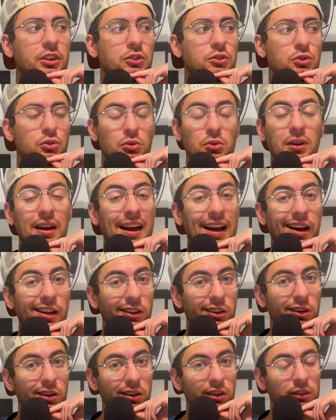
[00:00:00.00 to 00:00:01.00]
like Drew
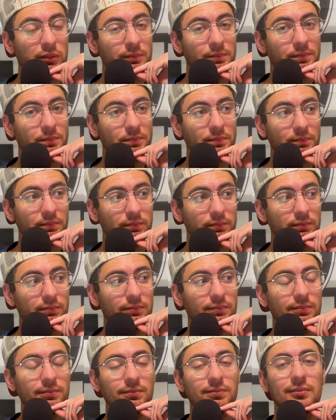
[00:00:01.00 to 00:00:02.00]
Aller
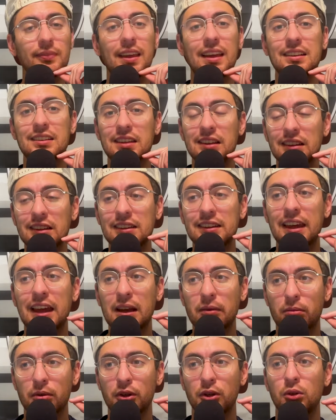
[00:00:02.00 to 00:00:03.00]
and Dylan
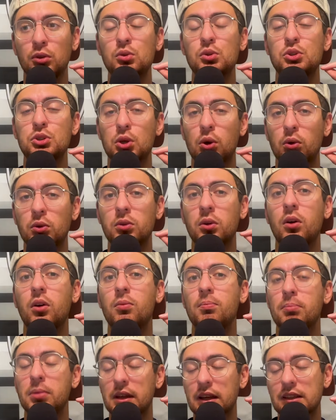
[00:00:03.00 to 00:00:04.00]
Gabriel who showed
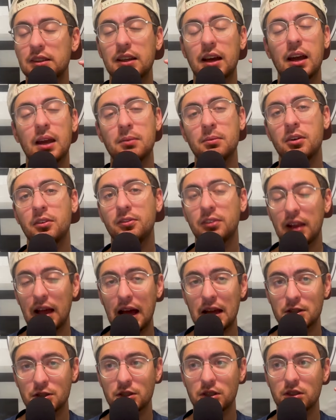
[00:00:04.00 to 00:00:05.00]
big-time
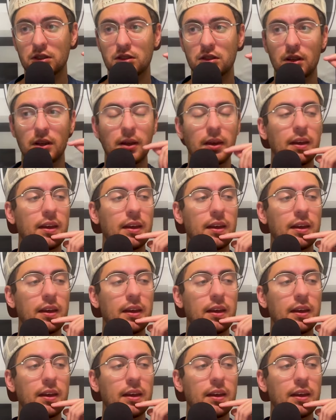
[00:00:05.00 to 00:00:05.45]
flashes.